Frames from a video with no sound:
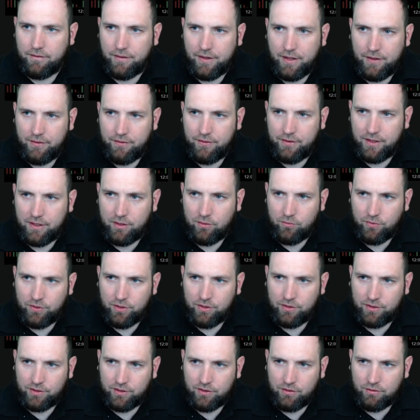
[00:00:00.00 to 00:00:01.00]
And then we
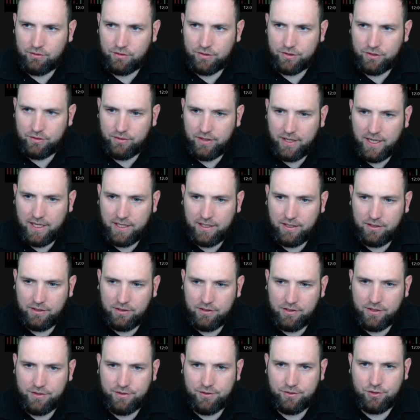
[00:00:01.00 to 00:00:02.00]
are going to add
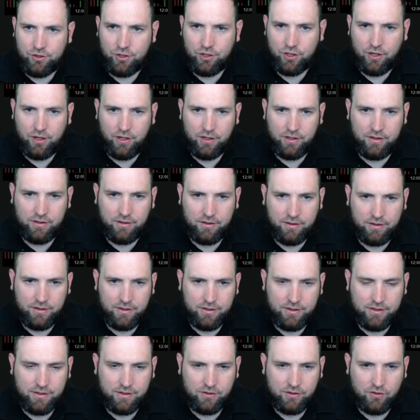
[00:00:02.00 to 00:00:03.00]
another chart, and
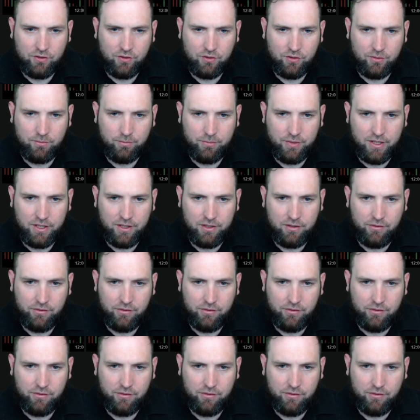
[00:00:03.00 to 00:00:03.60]
this is going to be